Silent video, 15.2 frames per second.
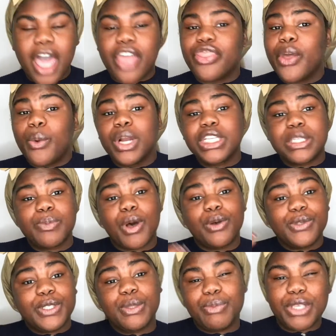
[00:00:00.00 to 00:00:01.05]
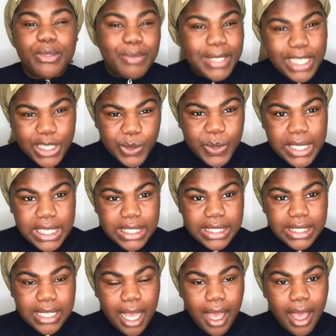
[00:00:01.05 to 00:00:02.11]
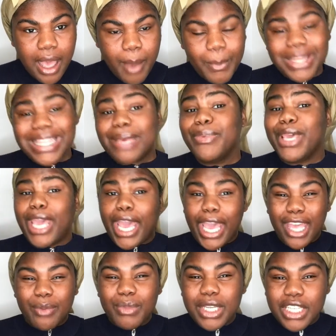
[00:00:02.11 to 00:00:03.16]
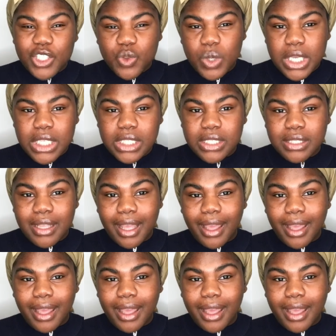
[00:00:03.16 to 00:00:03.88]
they weren't supposed to be mini twists, but they became mini twists.